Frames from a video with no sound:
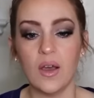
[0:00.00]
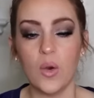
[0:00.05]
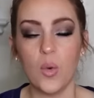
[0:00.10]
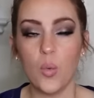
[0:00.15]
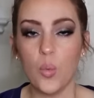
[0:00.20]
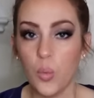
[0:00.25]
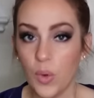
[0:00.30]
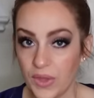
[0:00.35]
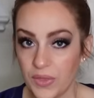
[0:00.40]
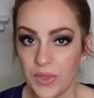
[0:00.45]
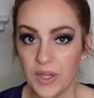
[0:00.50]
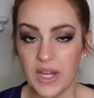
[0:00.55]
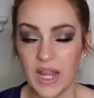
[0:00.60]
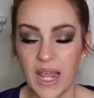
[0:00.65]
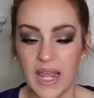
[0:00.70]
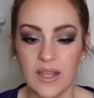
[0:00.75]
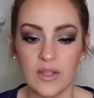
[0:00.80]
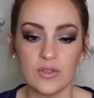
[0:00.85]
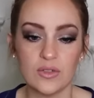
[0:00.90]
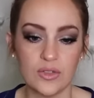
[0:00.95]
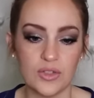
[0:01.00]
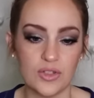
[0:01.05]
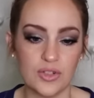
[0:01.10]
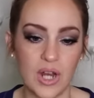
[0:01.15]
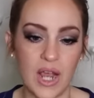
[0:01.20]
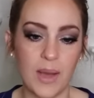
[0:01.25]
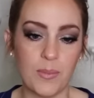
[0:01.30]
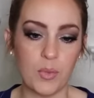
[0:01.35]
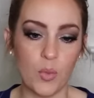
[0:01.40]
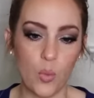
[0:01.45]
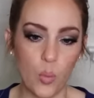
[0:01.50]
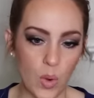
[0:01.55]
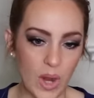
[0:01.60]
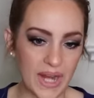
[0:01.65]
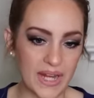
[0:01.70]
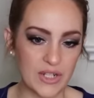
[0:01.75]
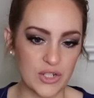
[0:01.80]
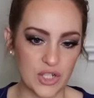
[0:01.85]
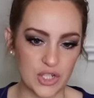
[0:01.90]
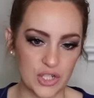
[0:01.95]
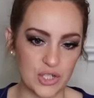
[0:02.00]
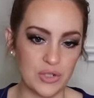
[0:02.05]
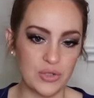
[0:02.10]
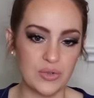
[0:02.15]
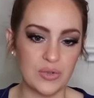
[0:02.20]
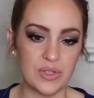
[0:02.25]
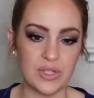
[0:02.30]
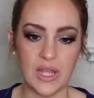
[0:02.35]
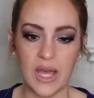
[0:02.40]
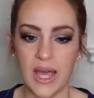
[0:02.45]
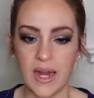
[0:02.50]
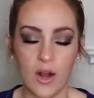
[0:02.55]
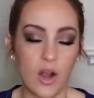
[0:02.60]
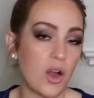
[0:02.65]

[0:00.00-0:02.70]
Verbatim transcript: with an ankle strap white shoes that